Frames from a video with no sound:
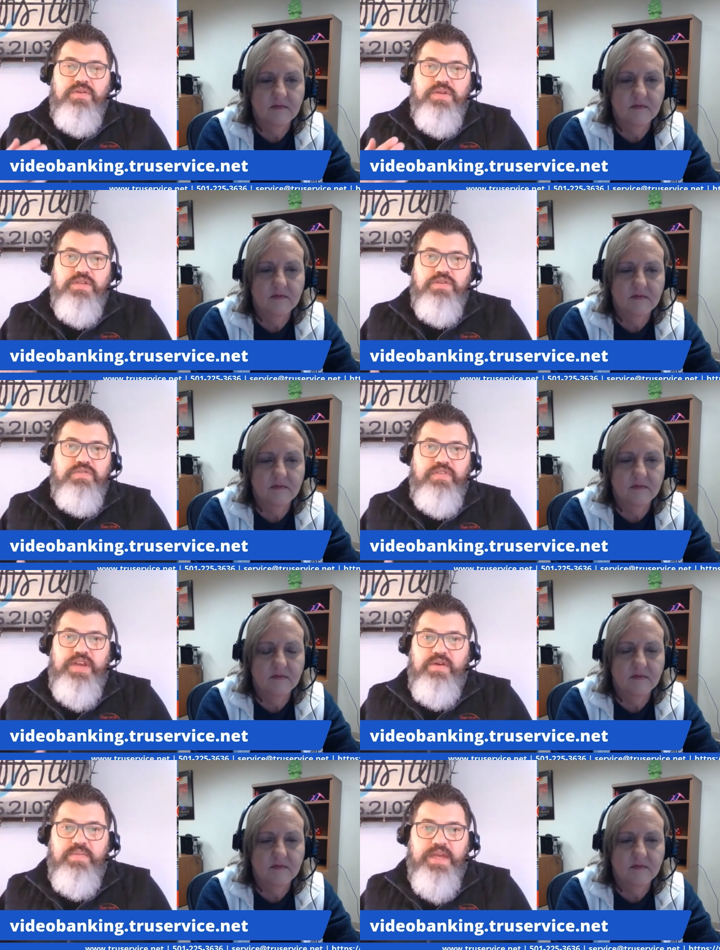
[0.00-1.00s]
Speaker 1: you can use
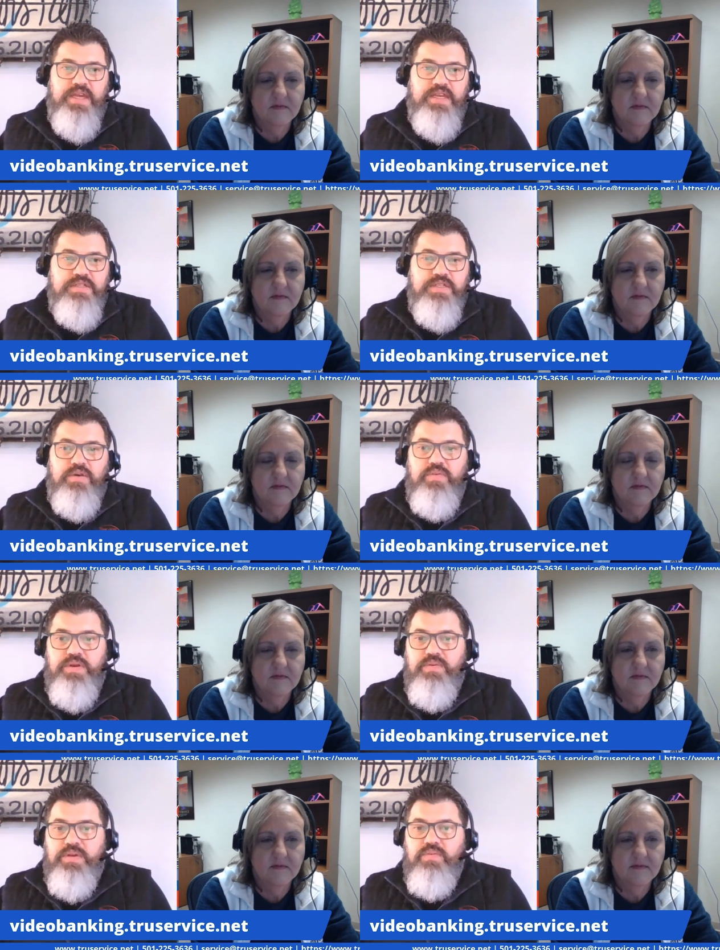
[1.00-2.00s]
video banking so
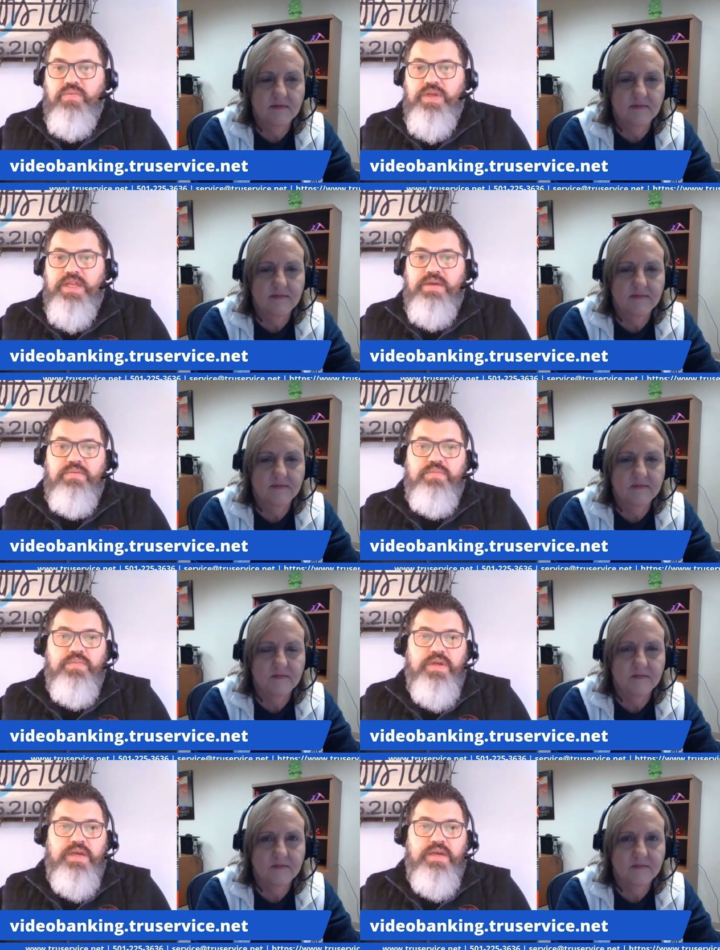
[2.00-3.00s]
we re- really
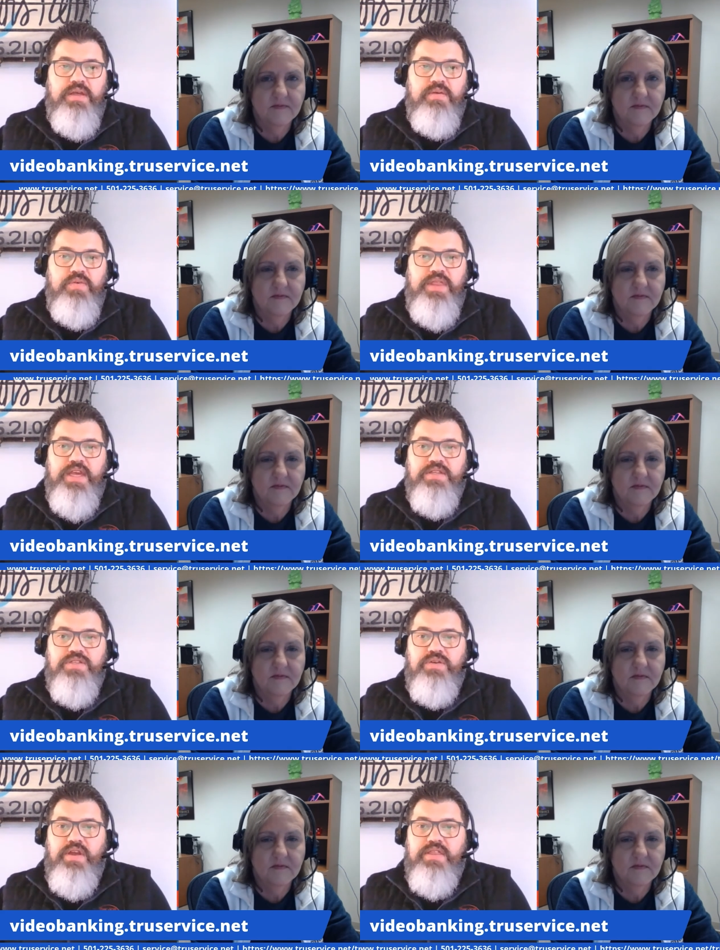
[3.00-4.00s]
uh, we think
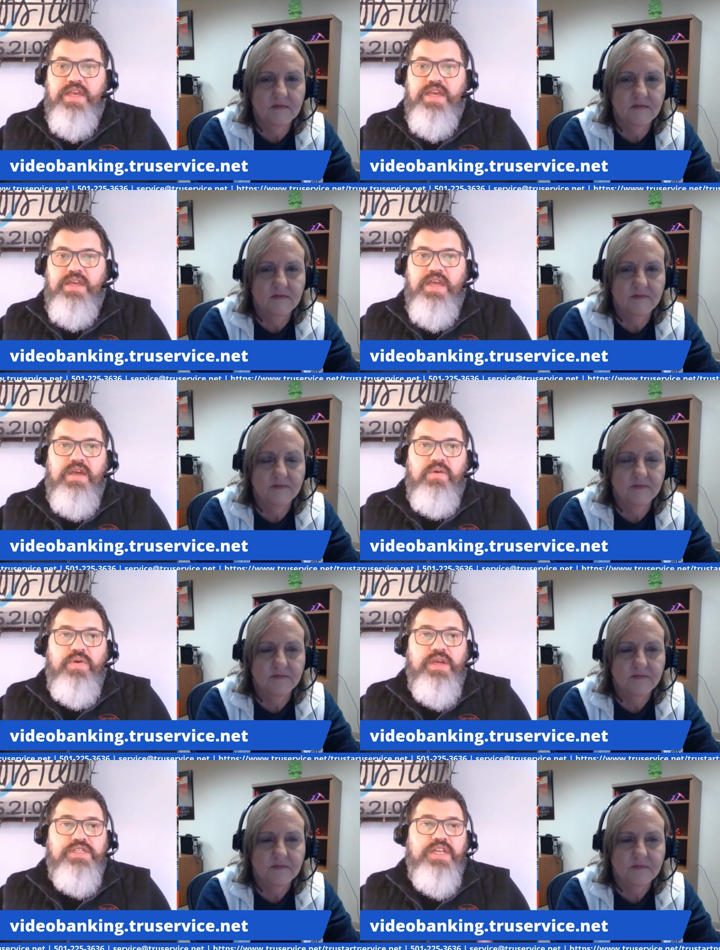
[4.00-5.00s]
it's a great thing
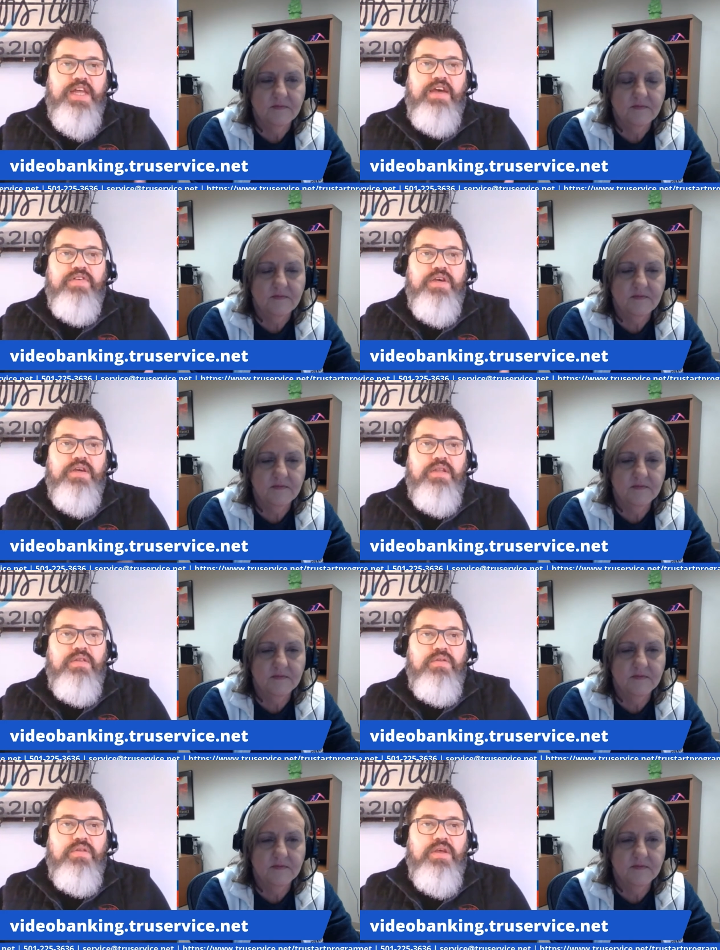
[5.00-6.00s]
we actually have a,
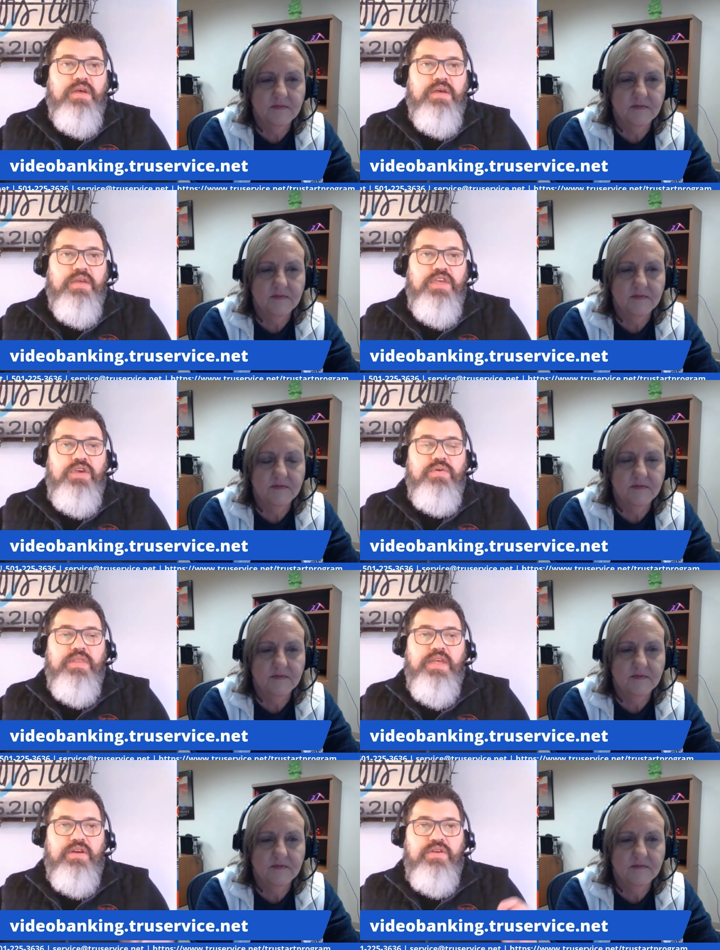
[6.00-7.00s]
a queue
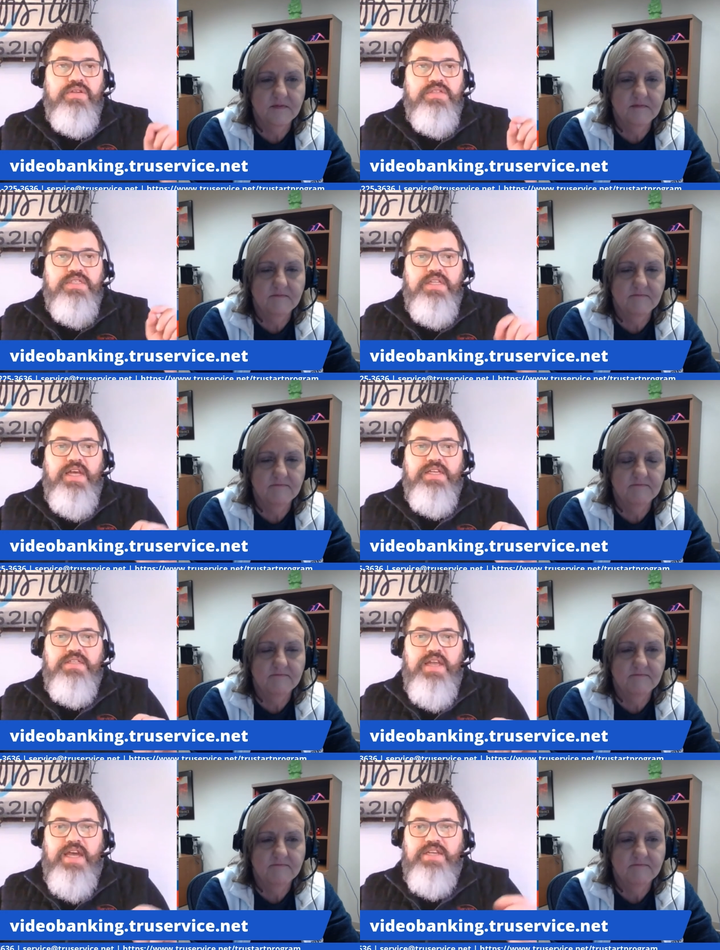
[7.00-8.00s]
in there you can select
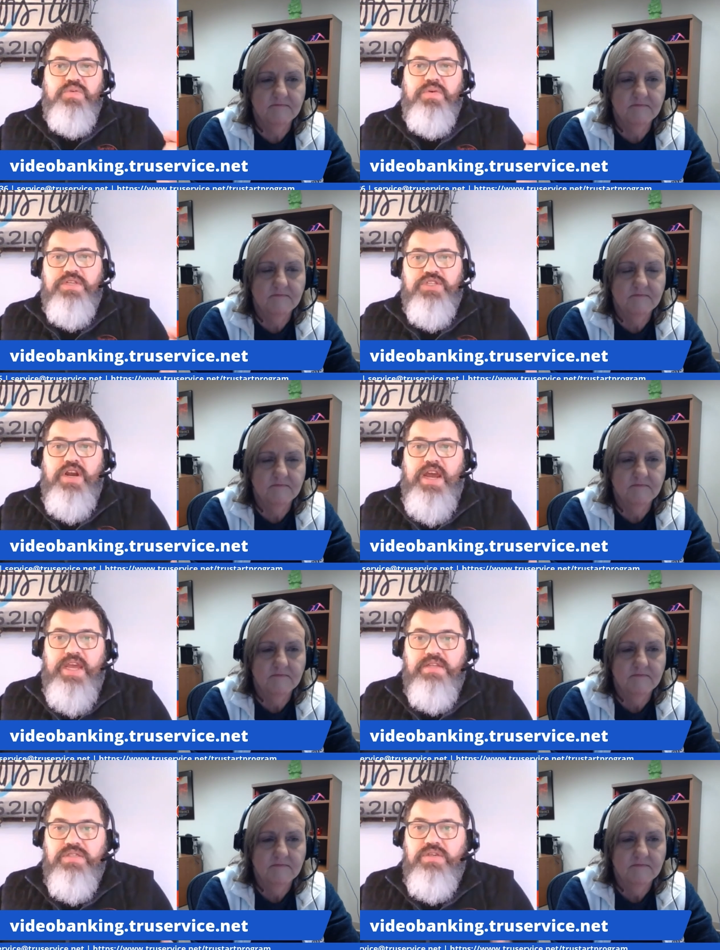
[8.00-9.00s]
i just want to try
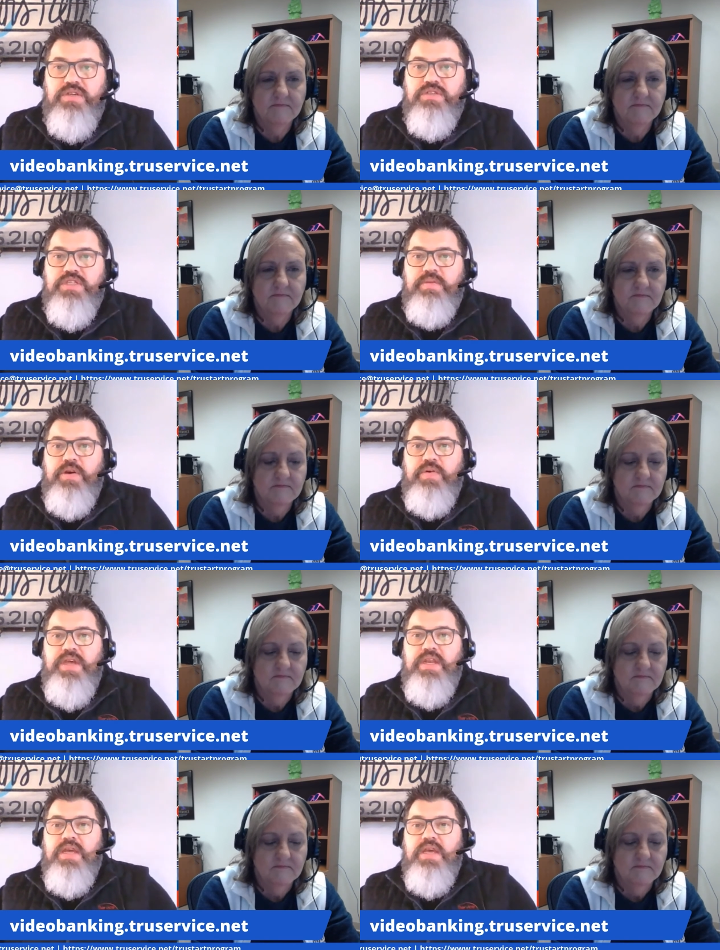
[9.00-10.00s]
it so you can demo
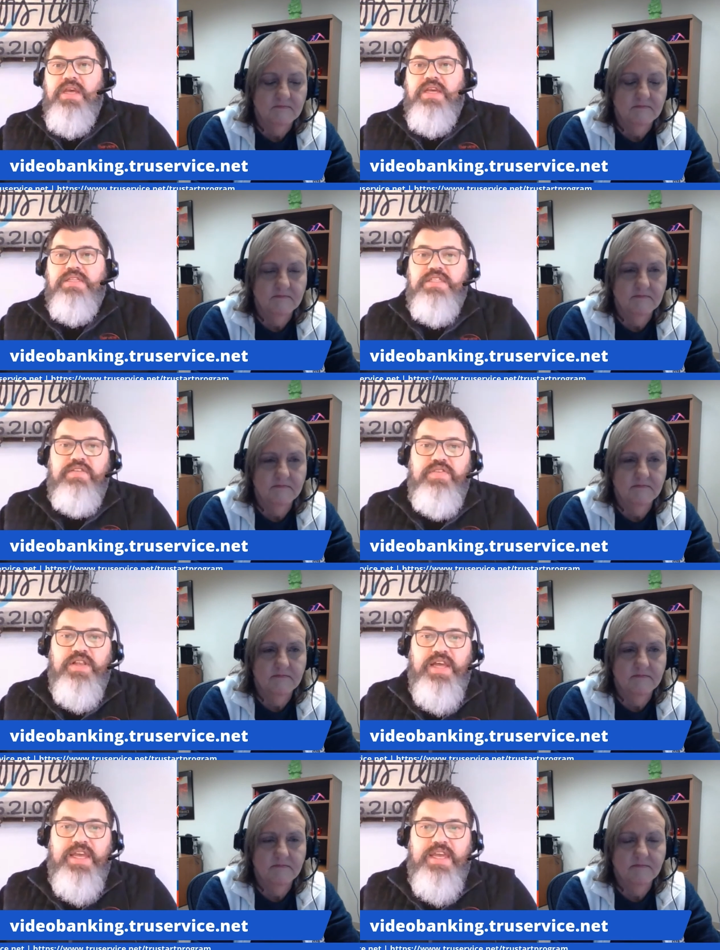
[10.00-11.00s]
it and see if you
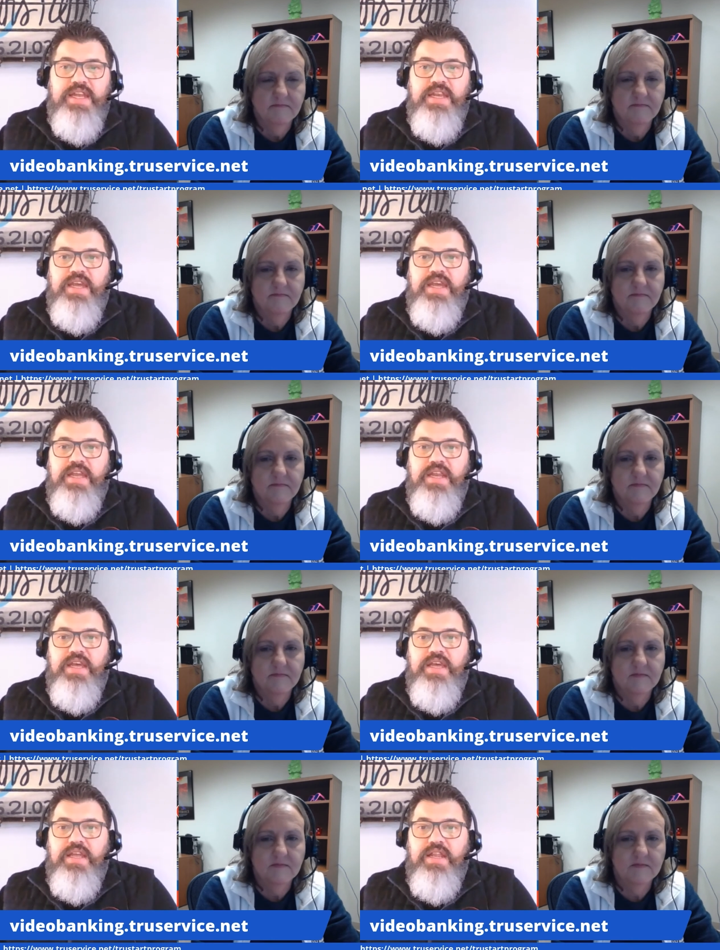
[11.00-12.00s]
like it and
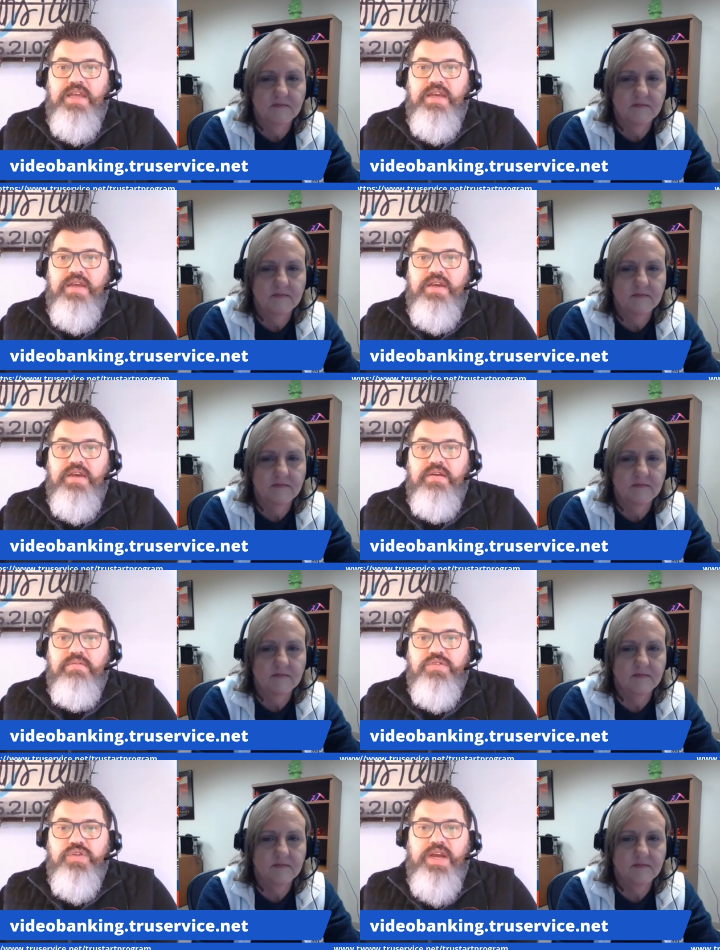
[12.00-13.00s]
uh, uh,
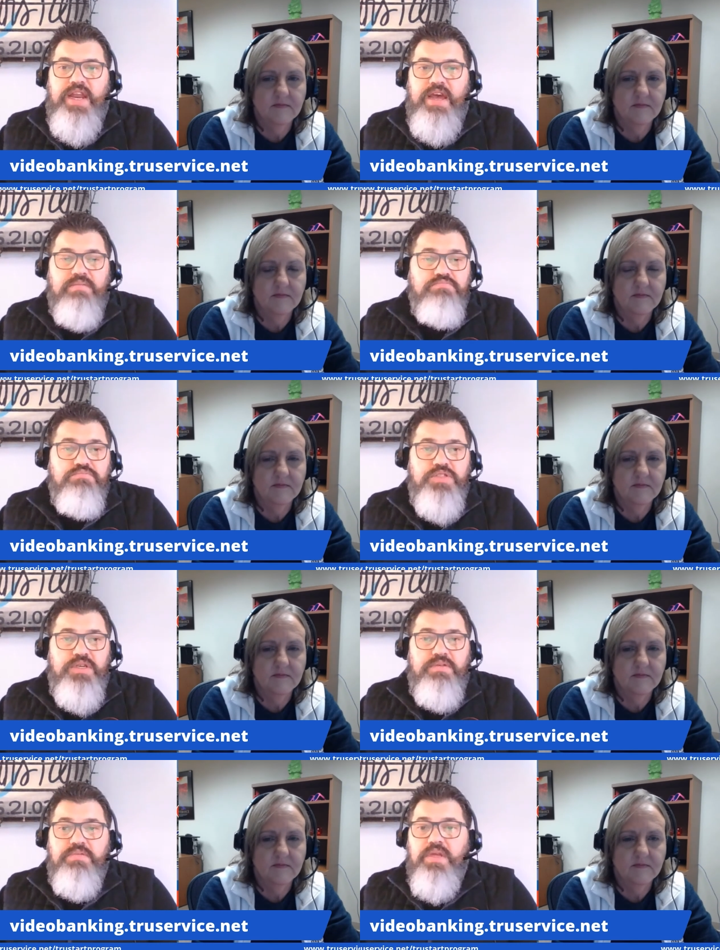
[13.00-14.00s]
try it out so